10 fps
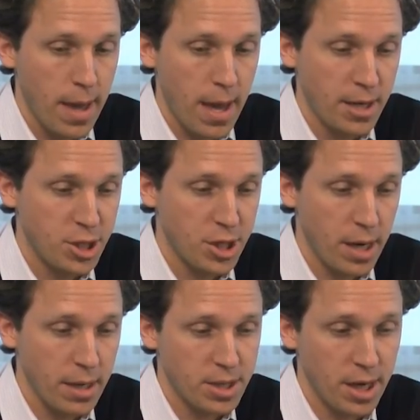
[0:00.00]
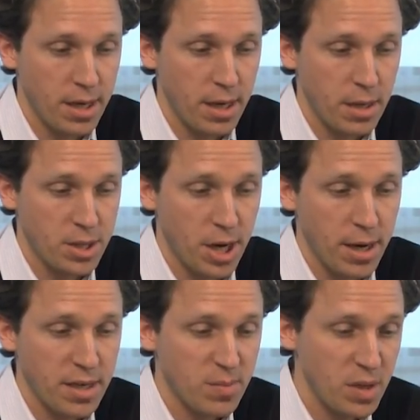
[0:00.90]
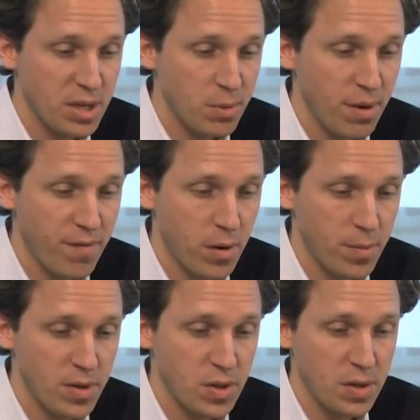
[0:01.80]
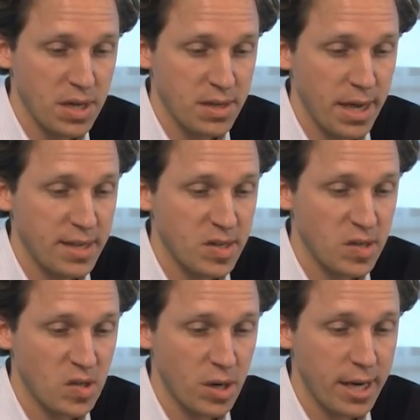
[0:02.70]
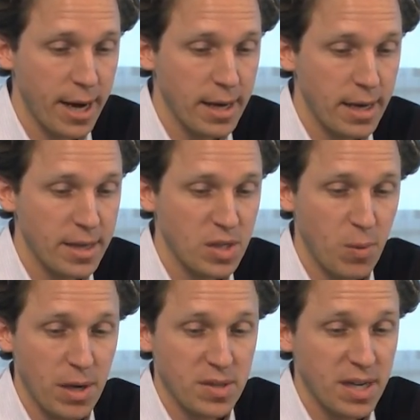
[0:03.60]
and China's Ministry of Commerce 2008 CSR guidelines, greenhouse